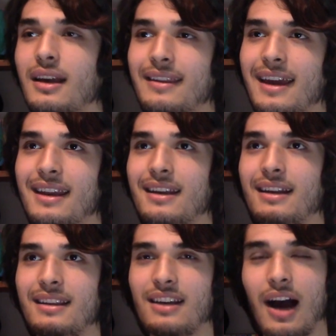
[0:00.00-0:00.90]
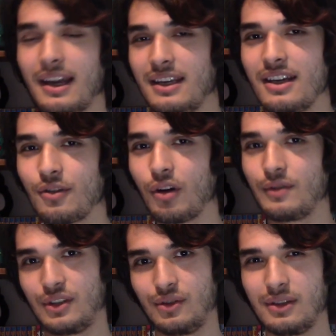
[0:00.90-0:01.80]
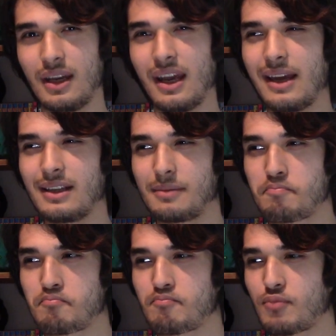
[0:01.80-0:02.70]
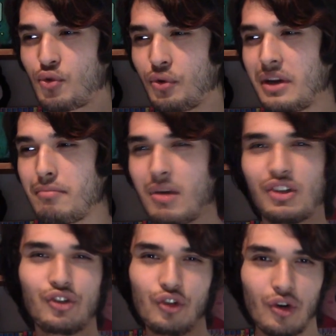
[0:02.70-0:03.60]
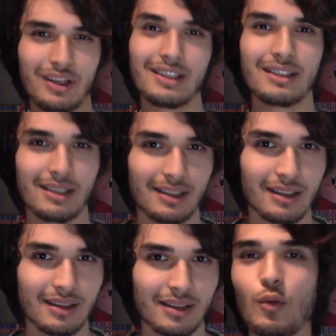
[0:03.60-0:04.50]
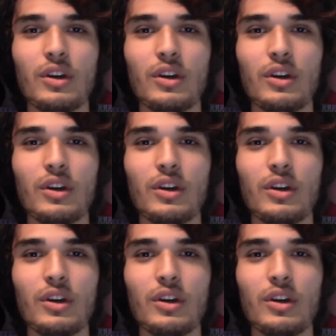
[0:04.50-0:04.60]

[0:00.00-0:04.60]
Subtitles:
then the idea of a tsundere is pretty much non-existent.